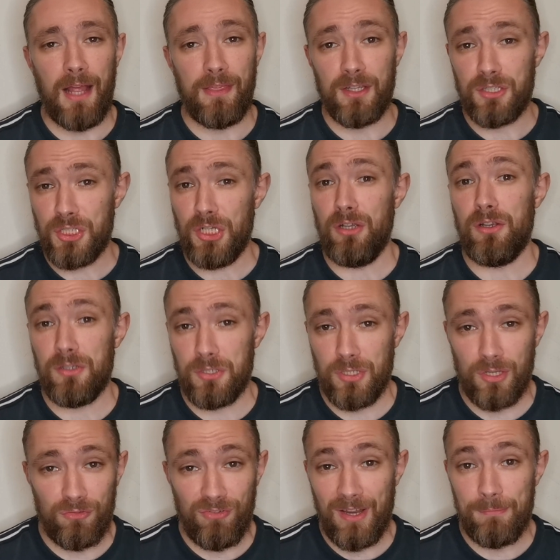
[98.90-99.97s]
and the
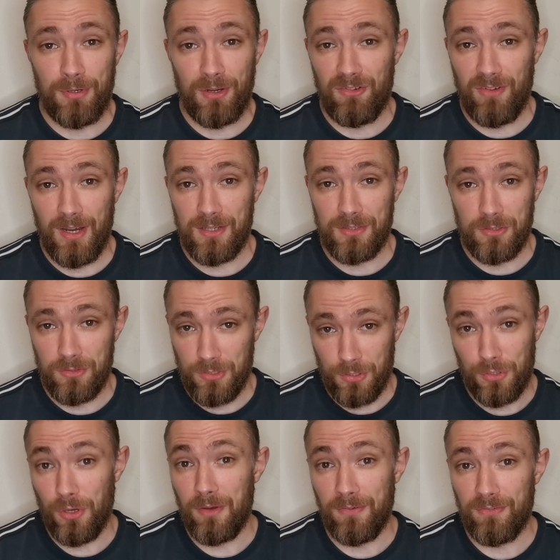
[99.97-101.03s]
Charizard Rainbow Rares to
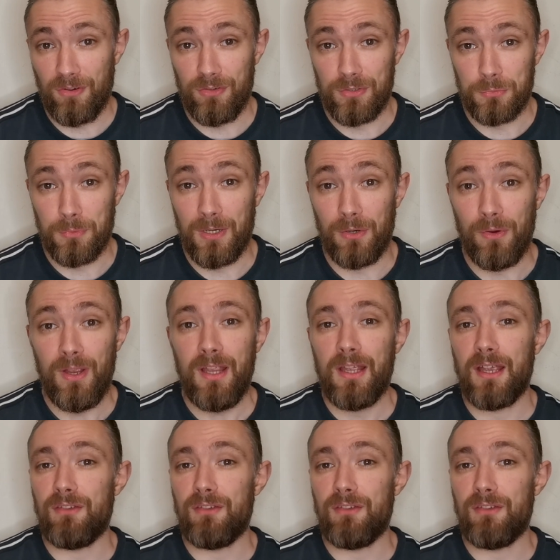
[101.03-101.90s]
go for as well.